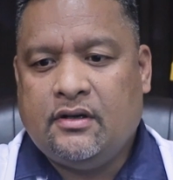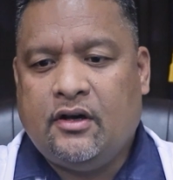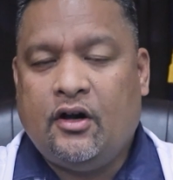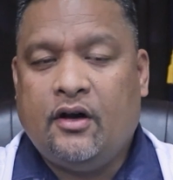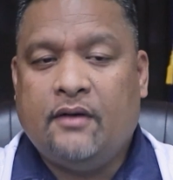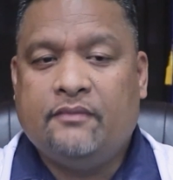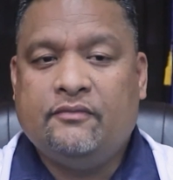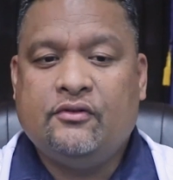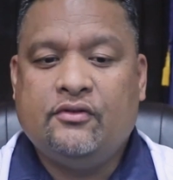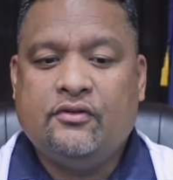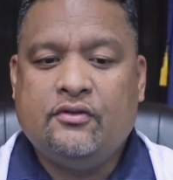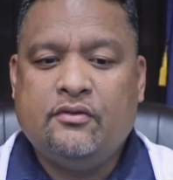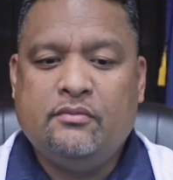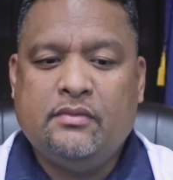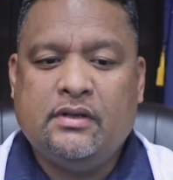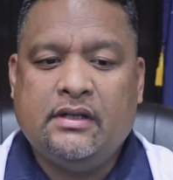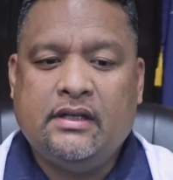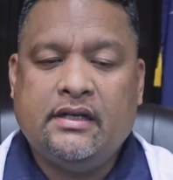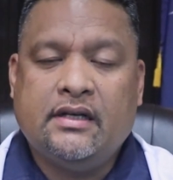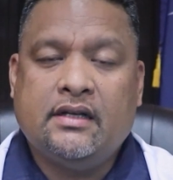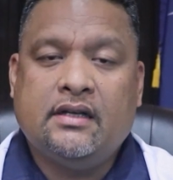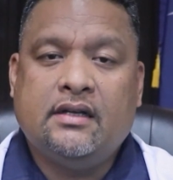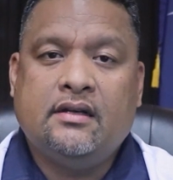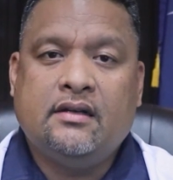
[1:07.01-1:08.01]
up to a
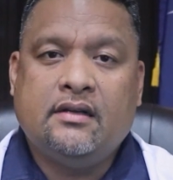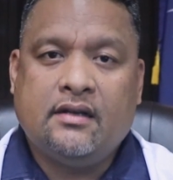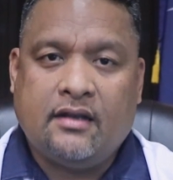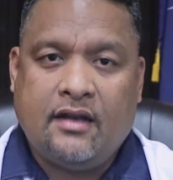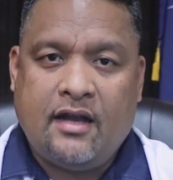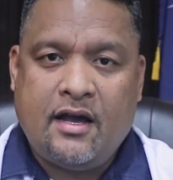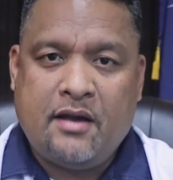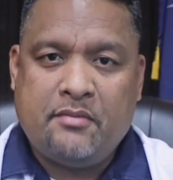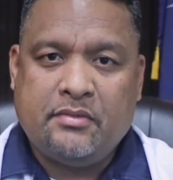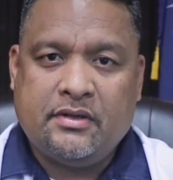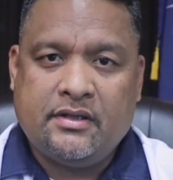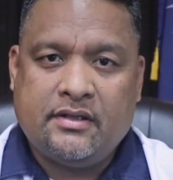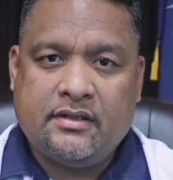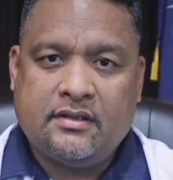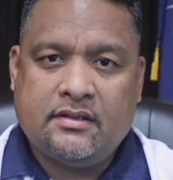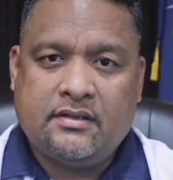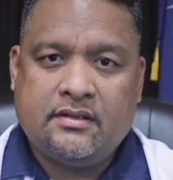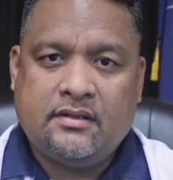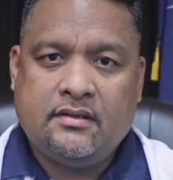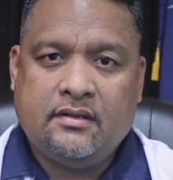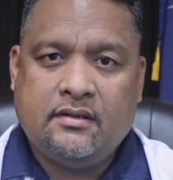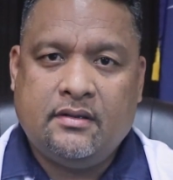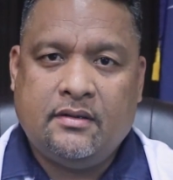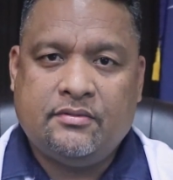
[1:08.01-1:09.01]
million
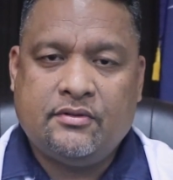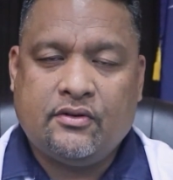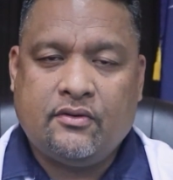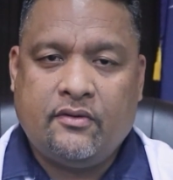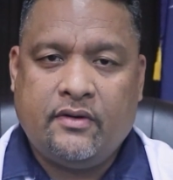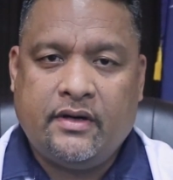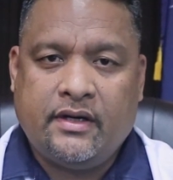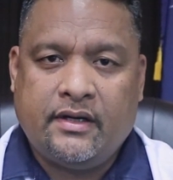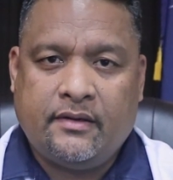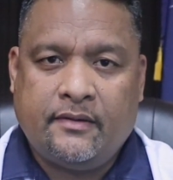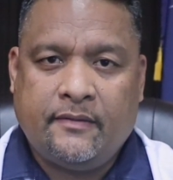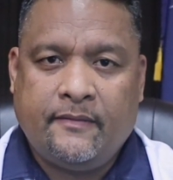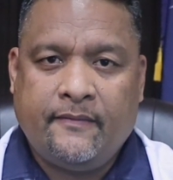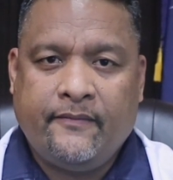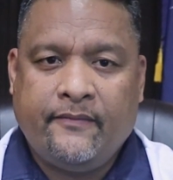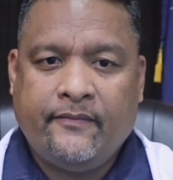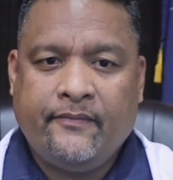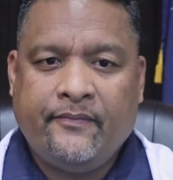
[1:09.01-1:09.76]
kilometers square.